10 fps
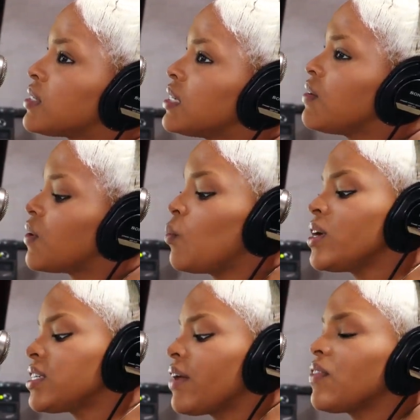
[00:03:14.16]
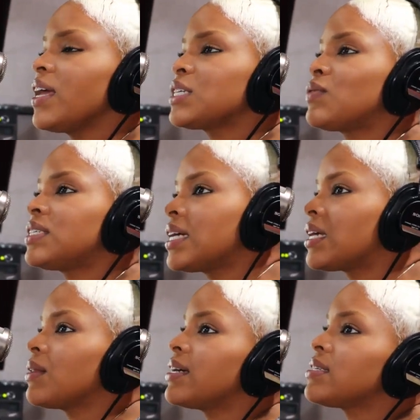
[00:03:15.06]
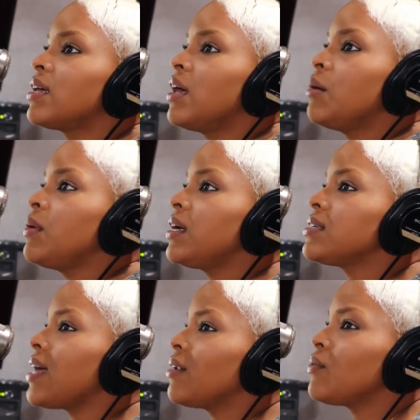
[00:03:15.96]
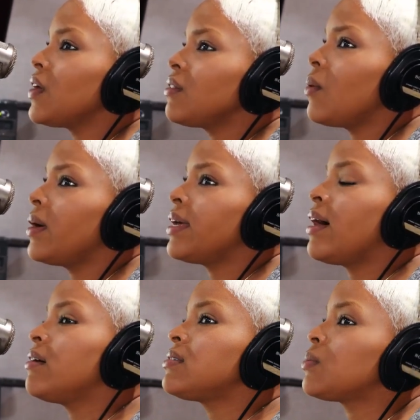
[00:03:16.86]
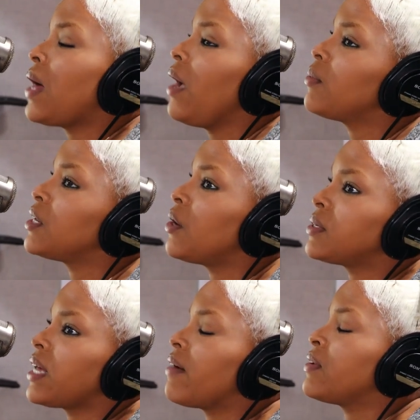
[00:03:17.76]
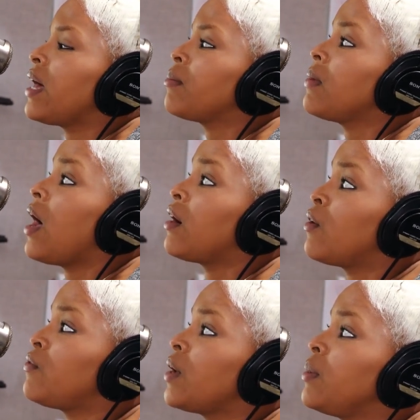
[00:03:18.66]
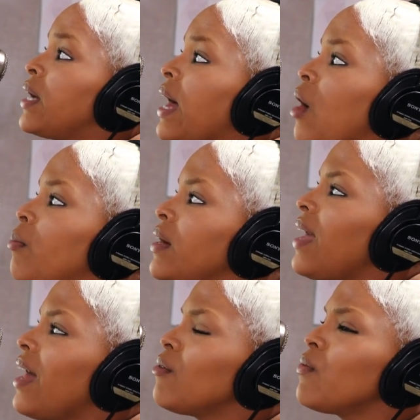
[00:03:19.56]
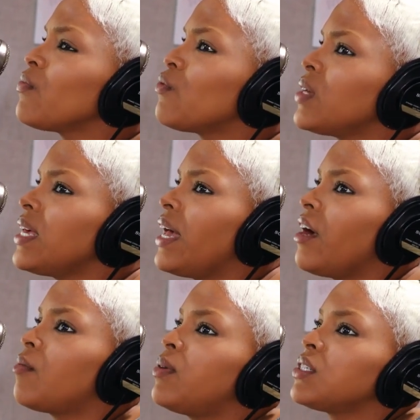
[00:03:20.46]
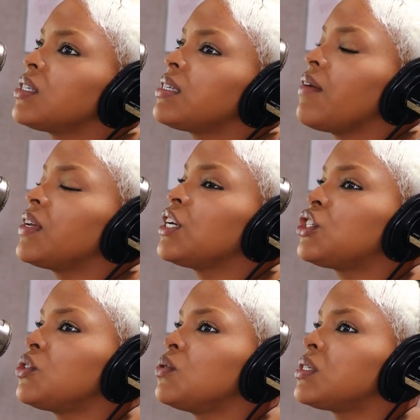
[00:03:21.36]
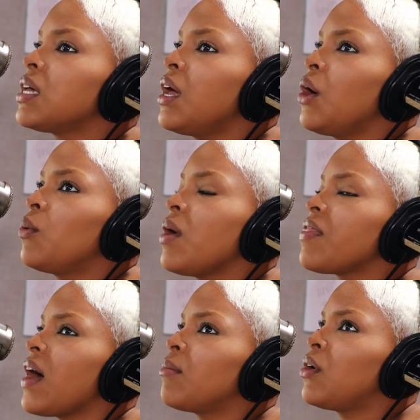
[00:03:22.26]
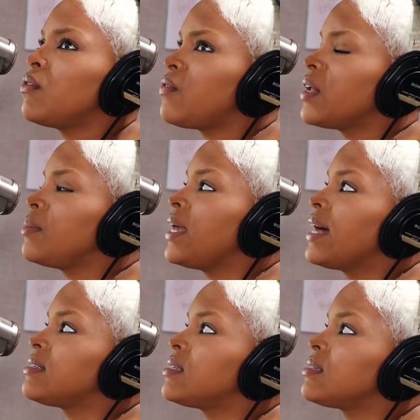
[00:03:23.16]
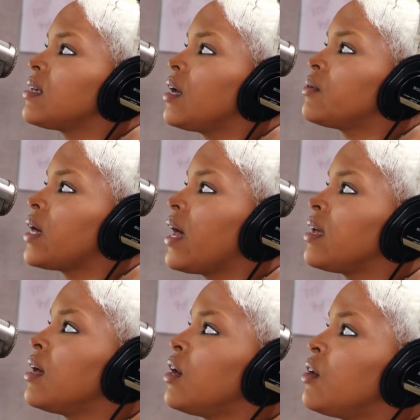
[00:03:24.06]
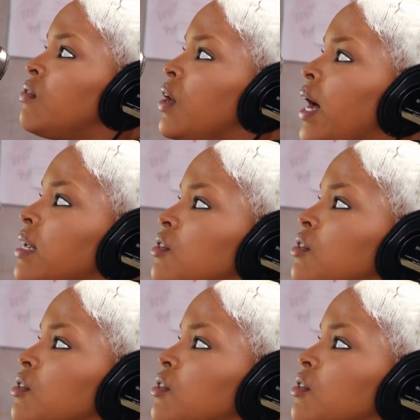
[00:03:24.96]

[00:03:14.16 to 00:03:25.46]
receive it, which I think is ridiculous because I don't think no one helps. well, I wouldn't know because I haven't had a GoFundMe account, but I don't really hear a person's an issue issues with um, GoFundMe as to say, okay, they